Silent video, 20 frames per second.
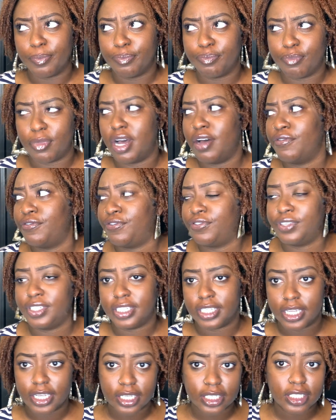month
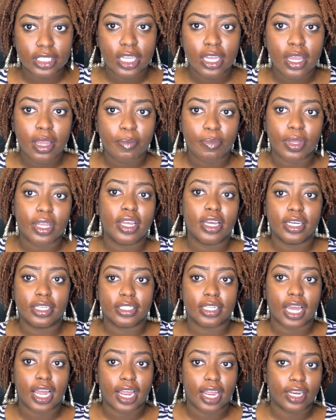6,
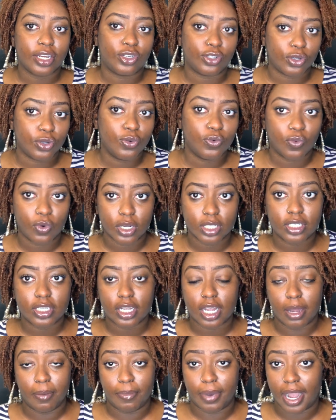because I do want to
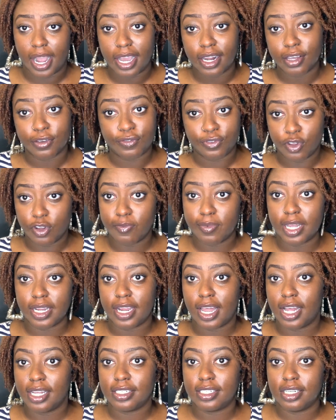combine a few of my
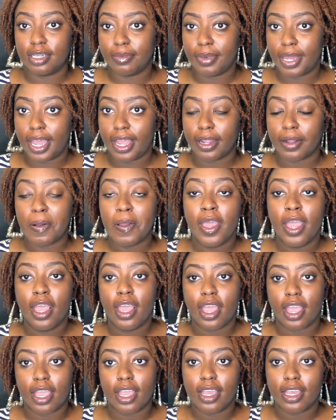locks in the back,
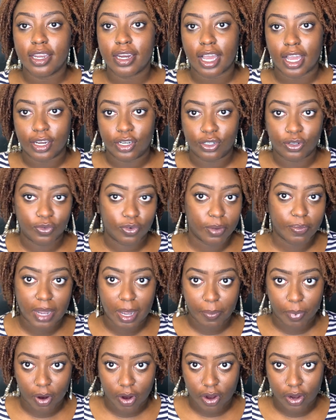and I do want
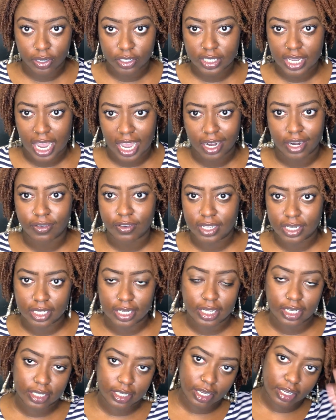my parts kind of
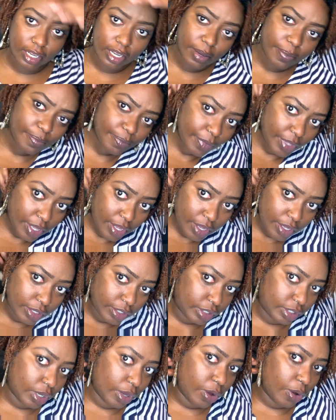cleaned up.
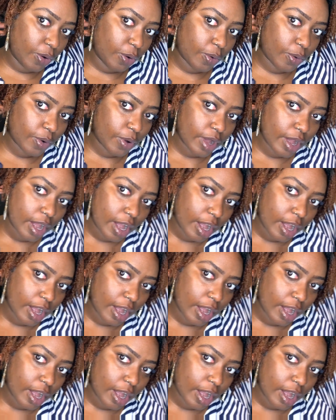So